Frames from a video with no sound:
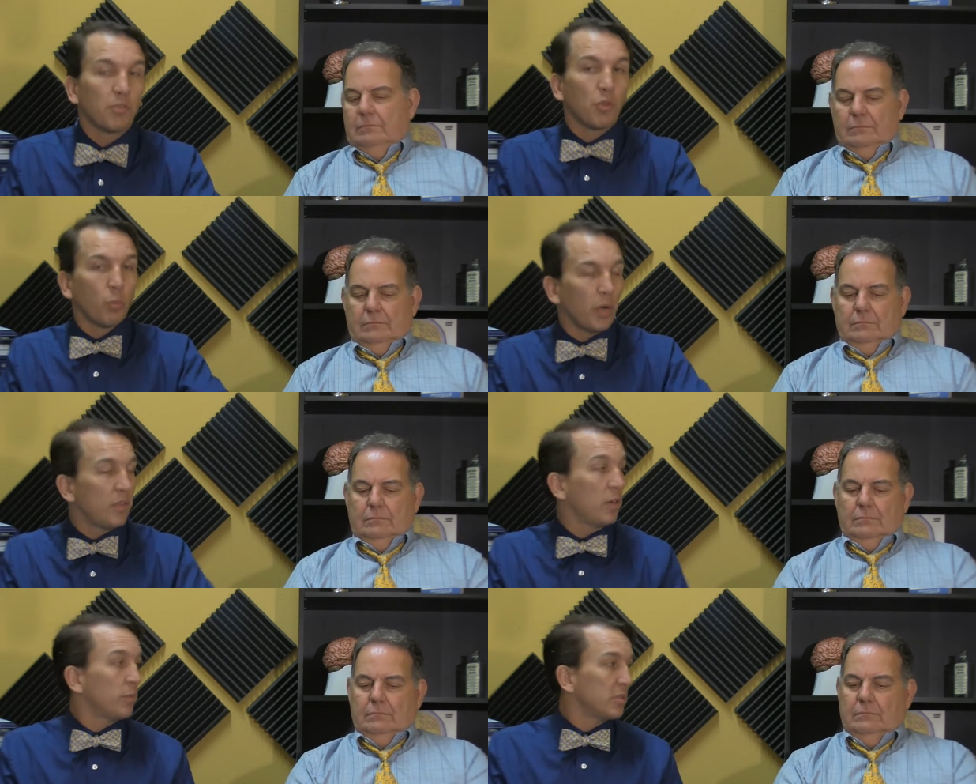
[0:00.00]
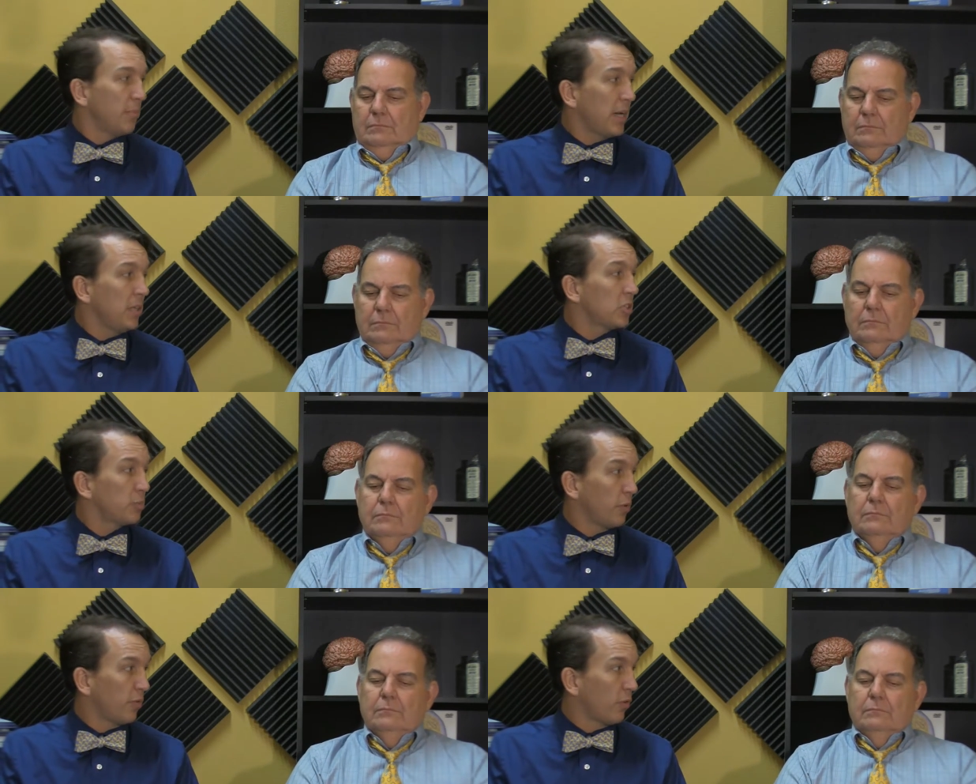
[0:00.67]
Speaker 1: of the way that it was managed
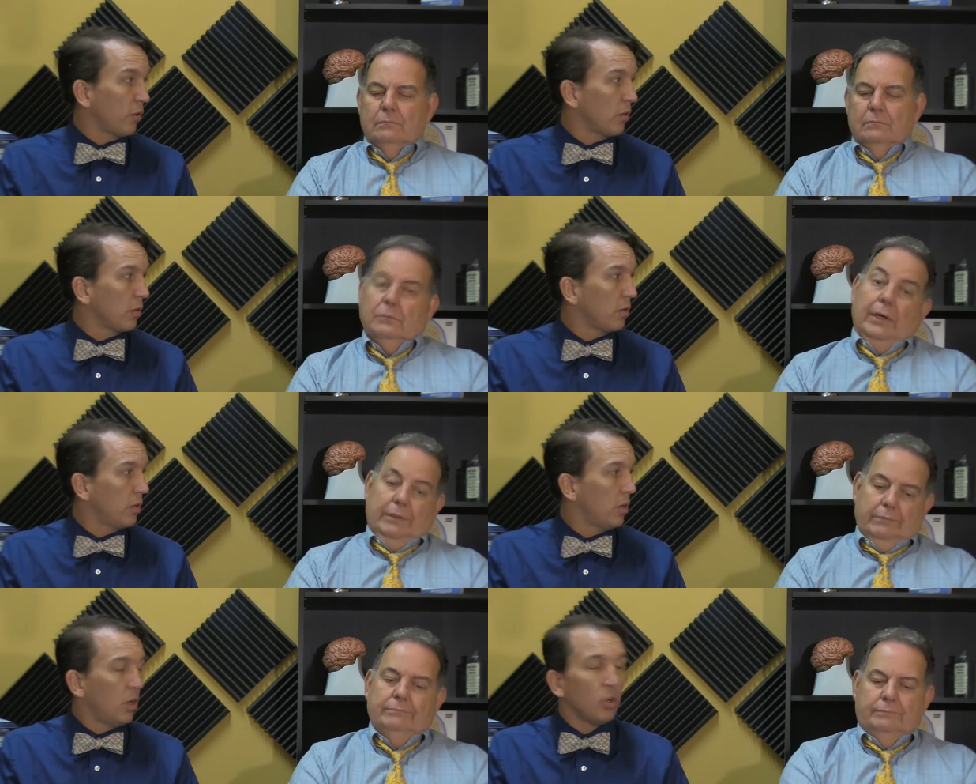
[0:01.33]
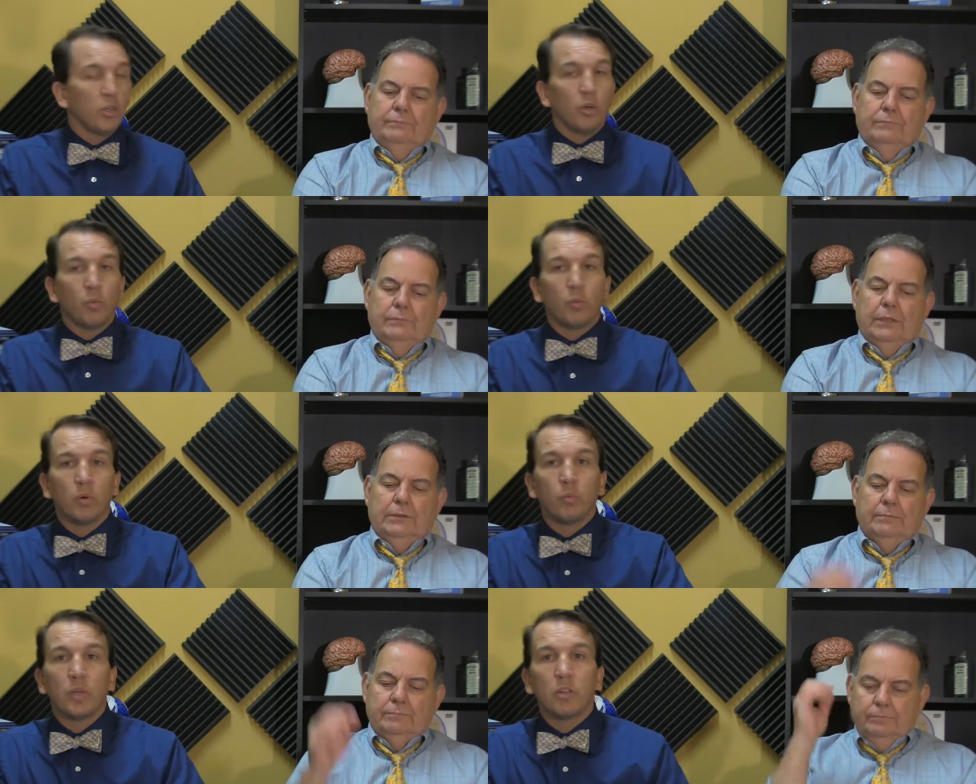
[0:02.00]
before. Right. You know, mm-hmm. when
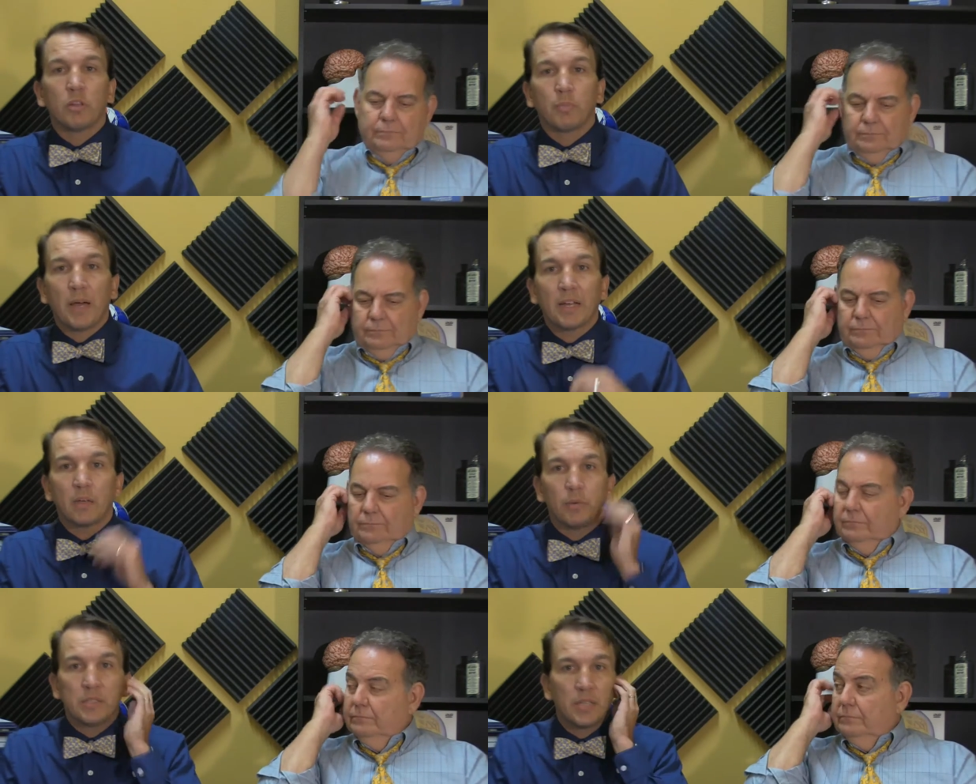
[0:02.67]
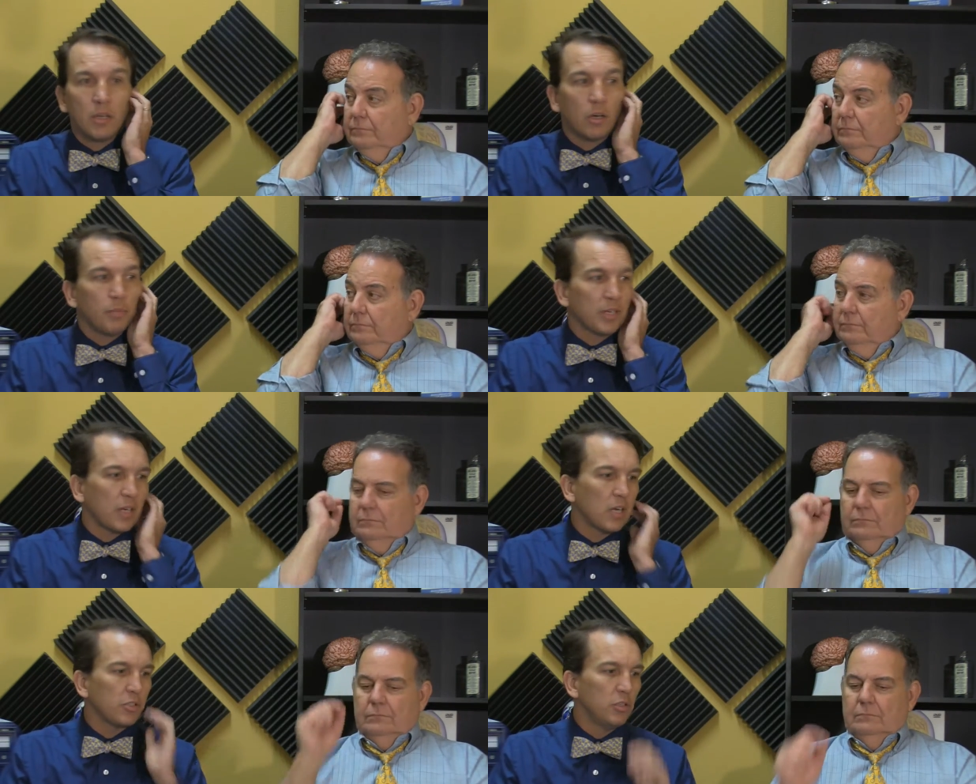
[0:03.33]
we look back and we say, "Oh my
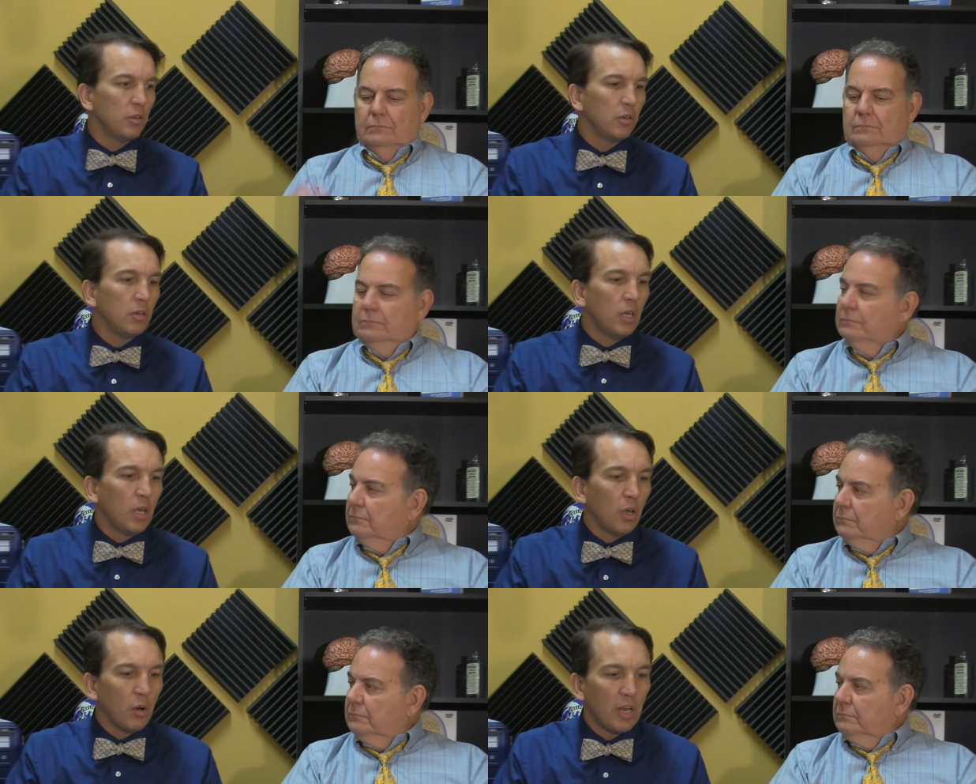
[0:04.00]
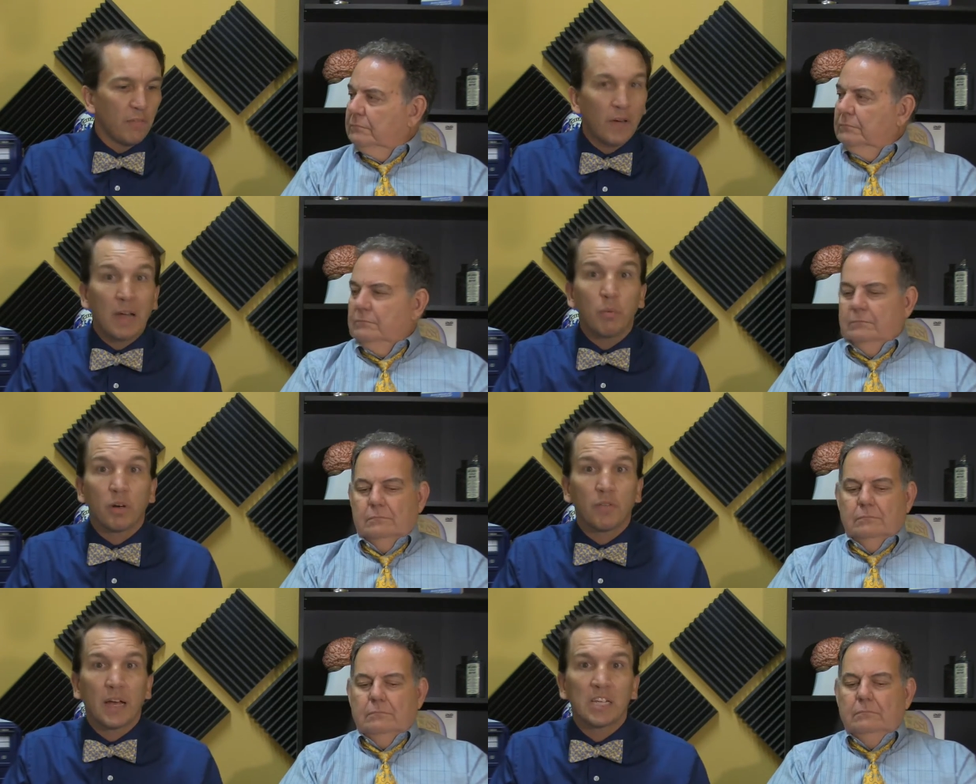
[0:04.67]
gosh," you know, if I would
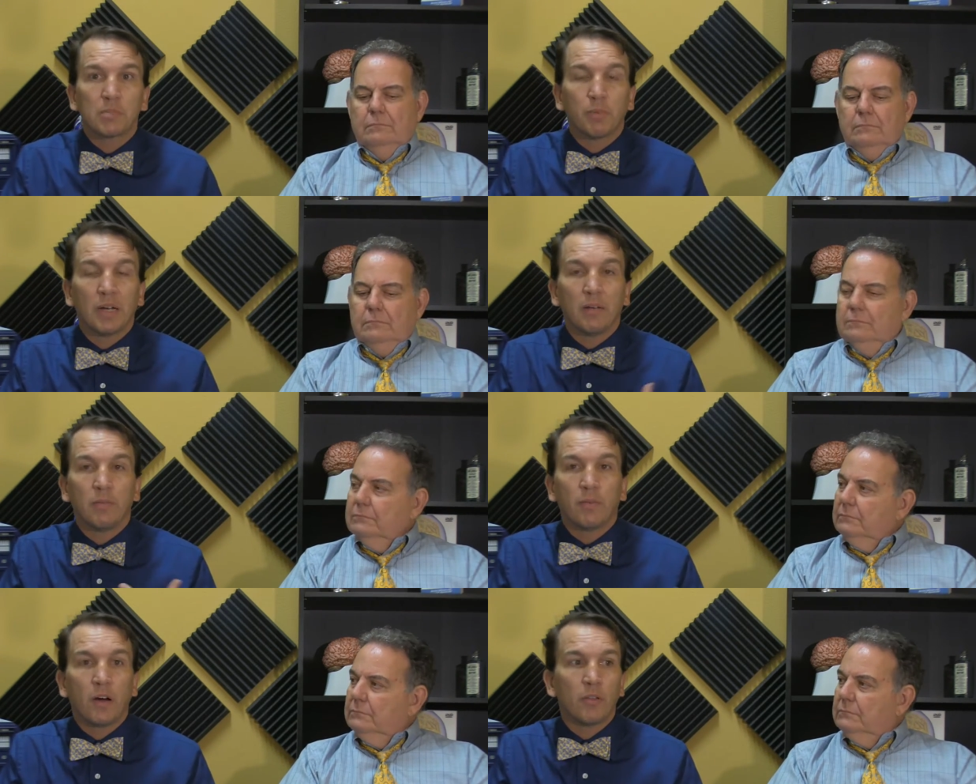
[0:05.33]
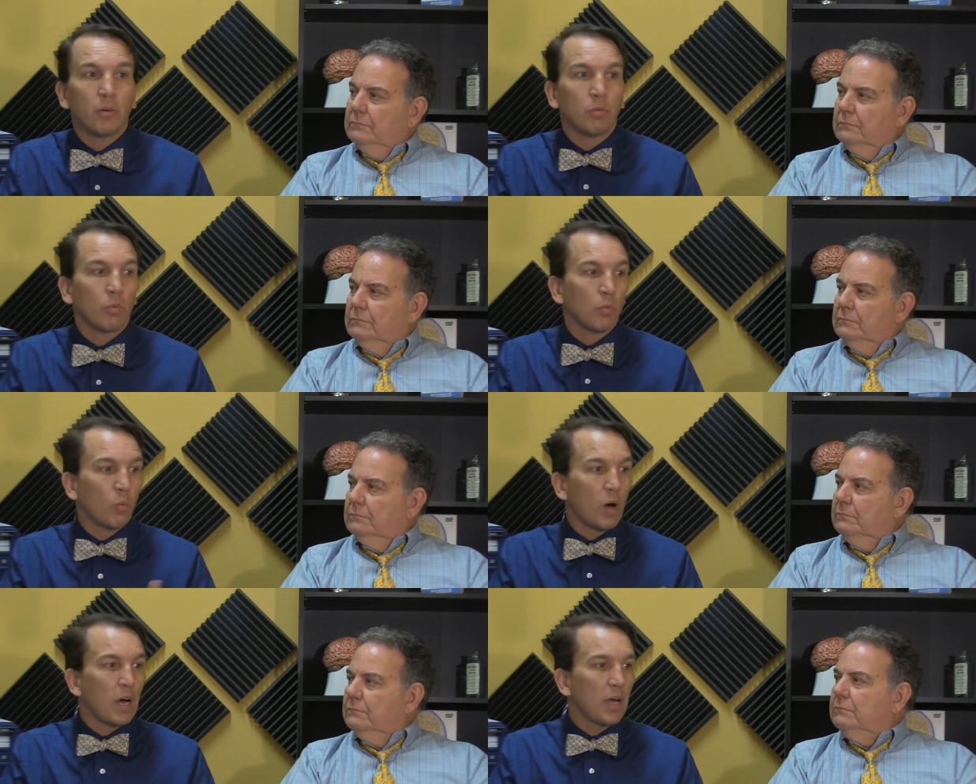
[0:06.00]
have asked my father
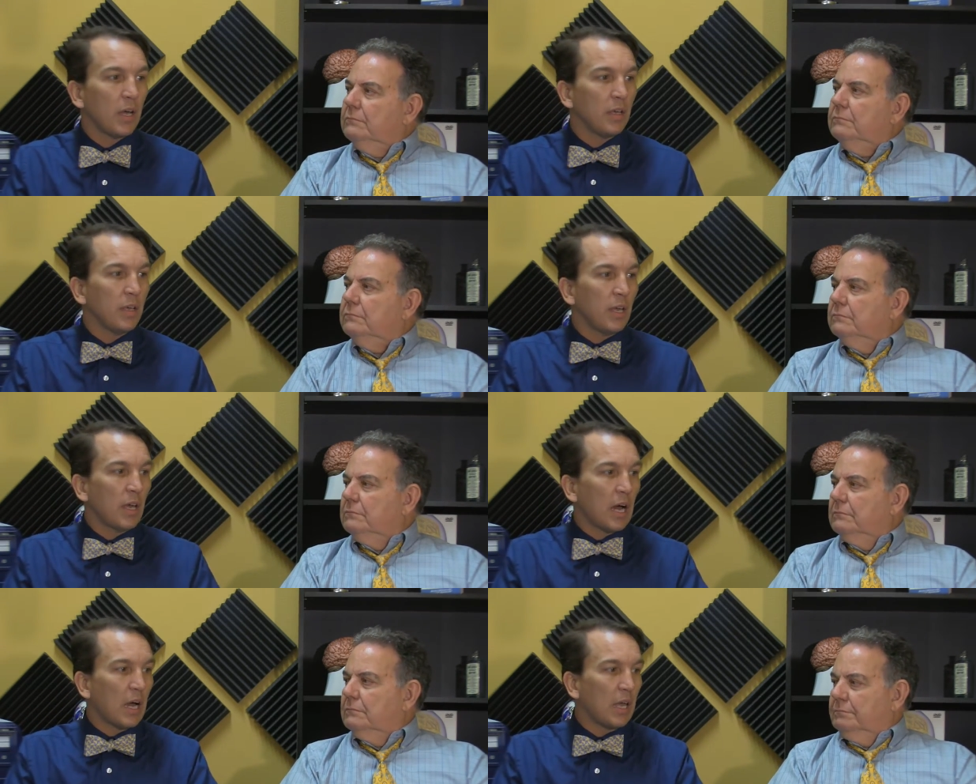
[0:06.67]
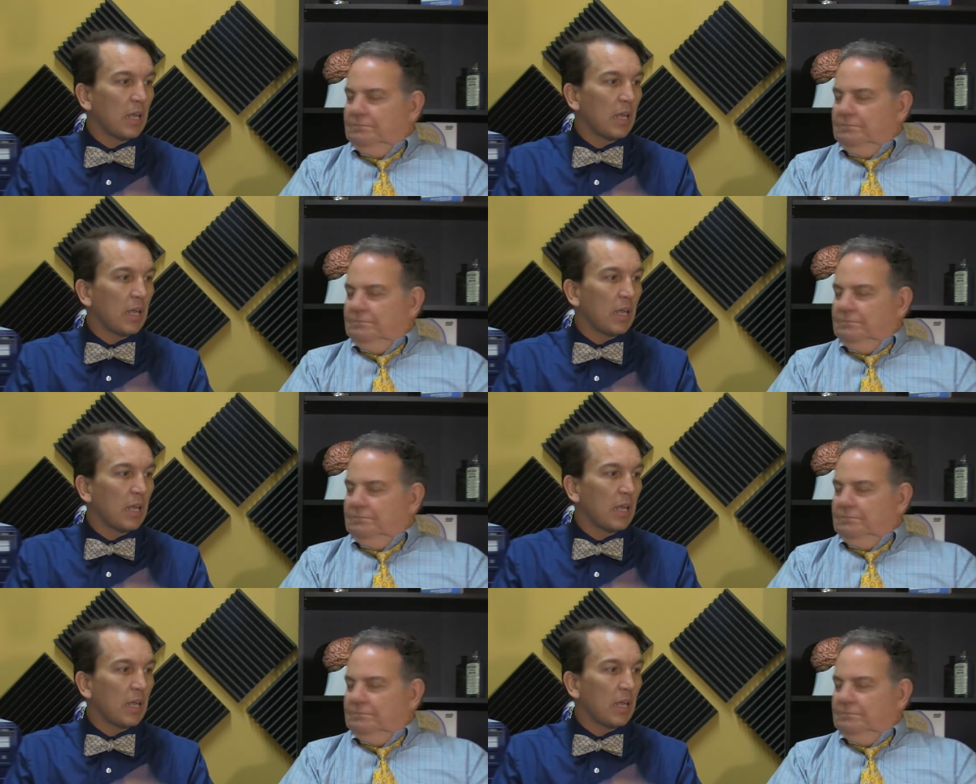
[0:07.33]
why, I,